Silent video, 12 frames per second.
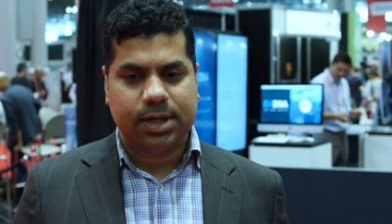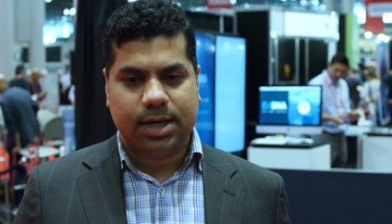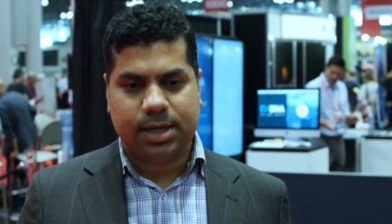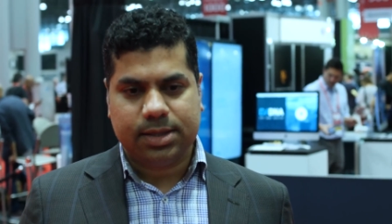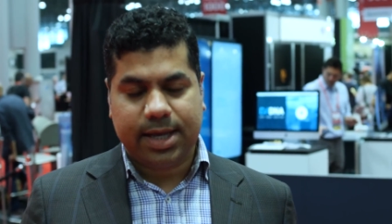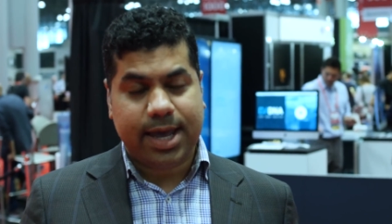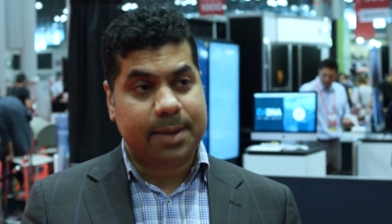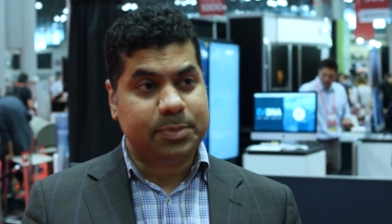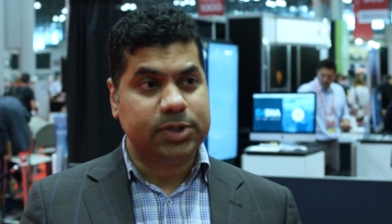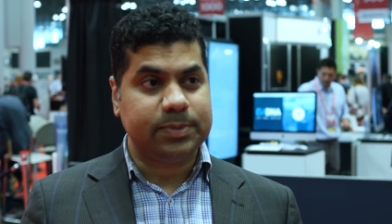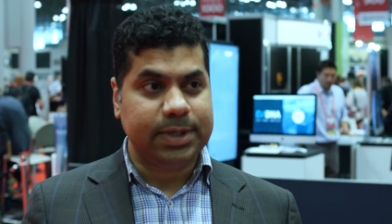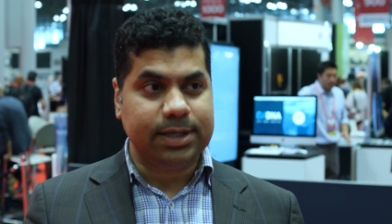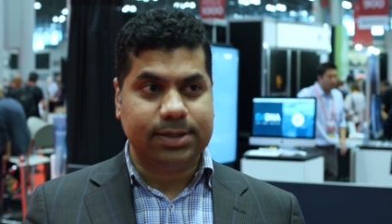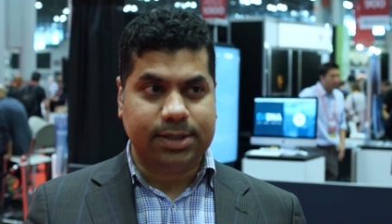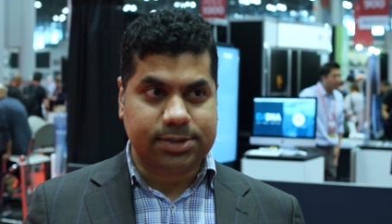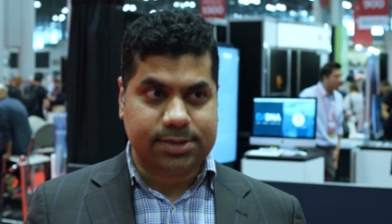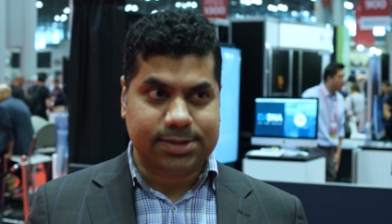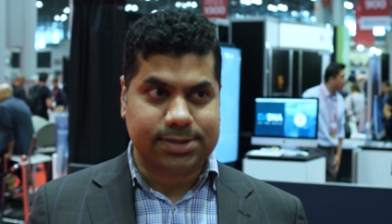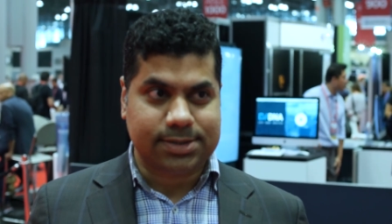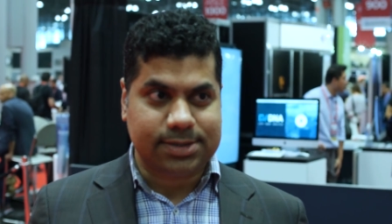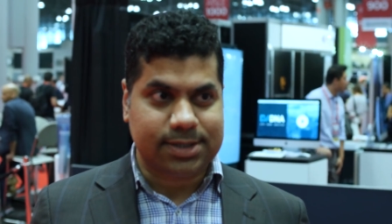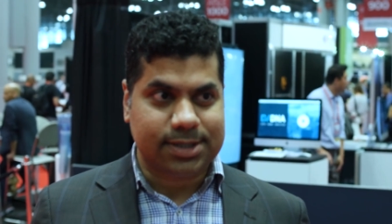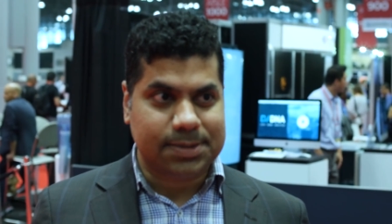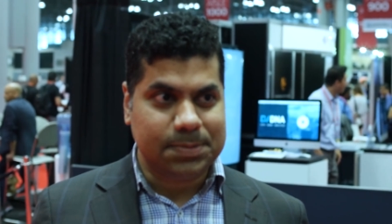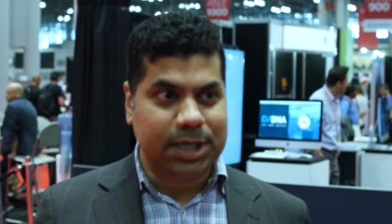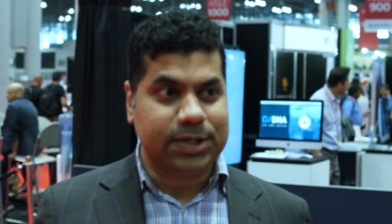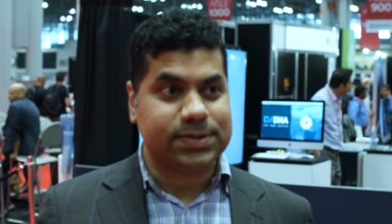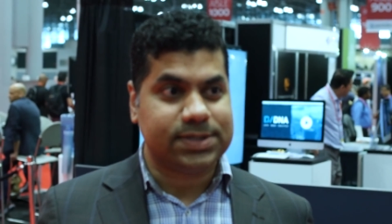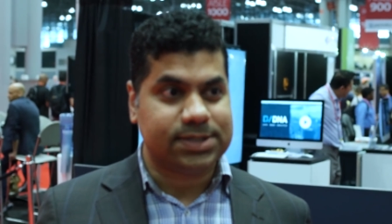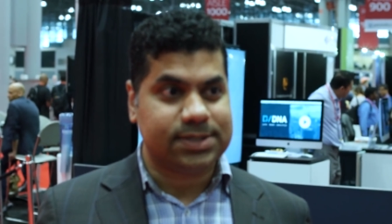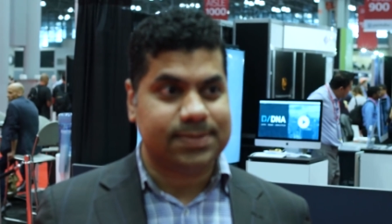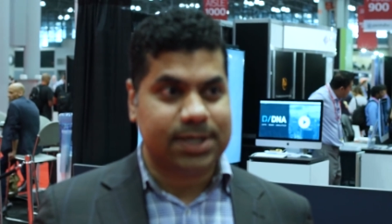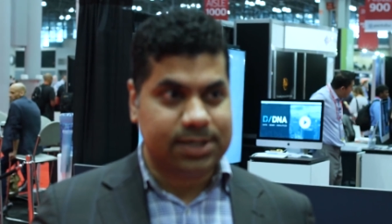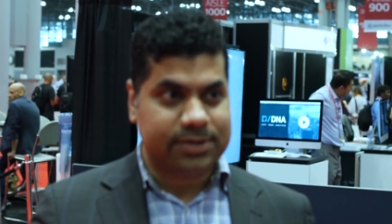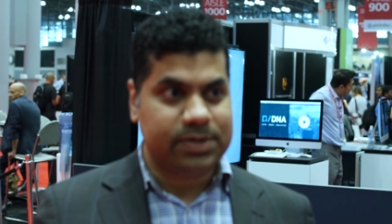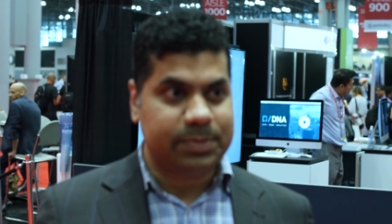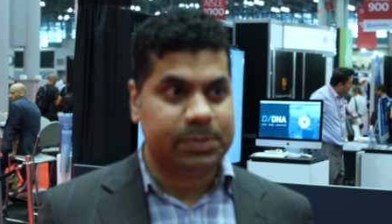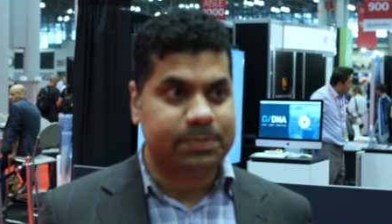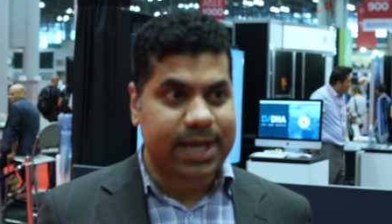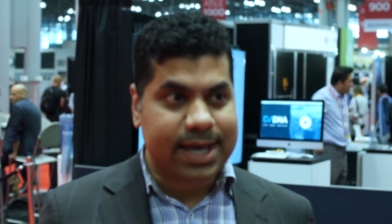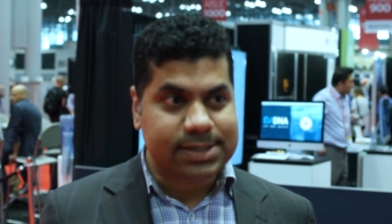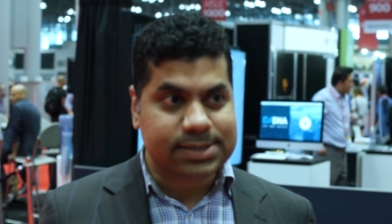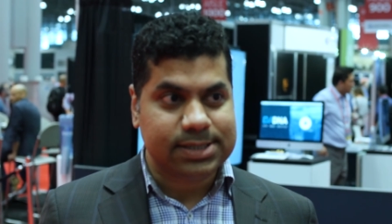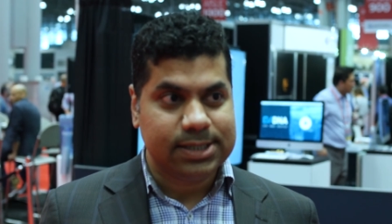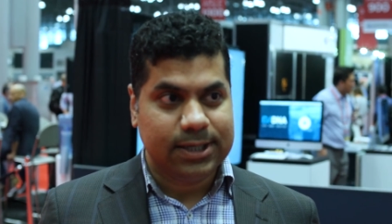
Uh, they happen to be in each other's uh, ecosystem and development plans,